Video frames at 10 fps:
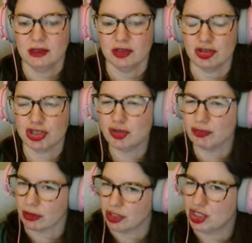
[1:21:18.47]

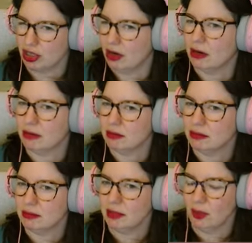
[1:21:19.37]
structure,
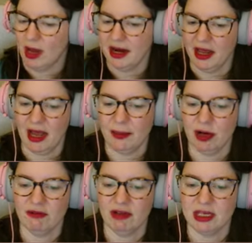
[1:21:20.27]
Luana. I'm
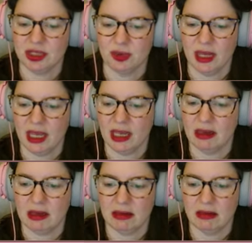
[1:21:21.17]
not really
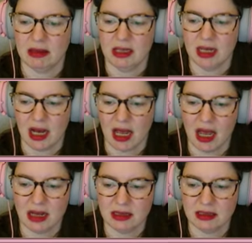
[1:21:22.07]
doing
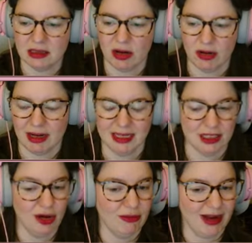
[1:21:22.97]
yards, or at least
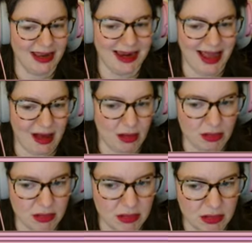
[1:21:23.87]
not right
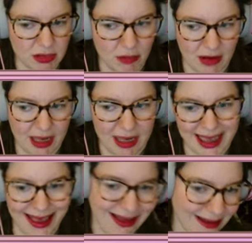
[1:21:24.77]
now, not right
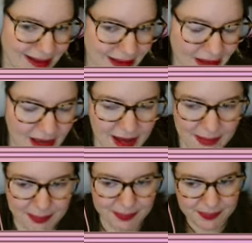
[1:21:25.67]
yet.
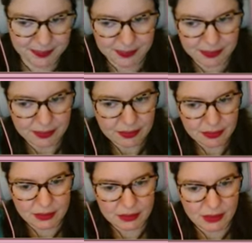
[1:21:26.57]
I'm
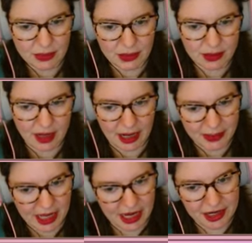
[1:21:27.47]

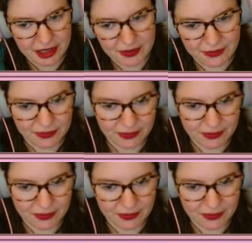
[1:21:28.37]
kind of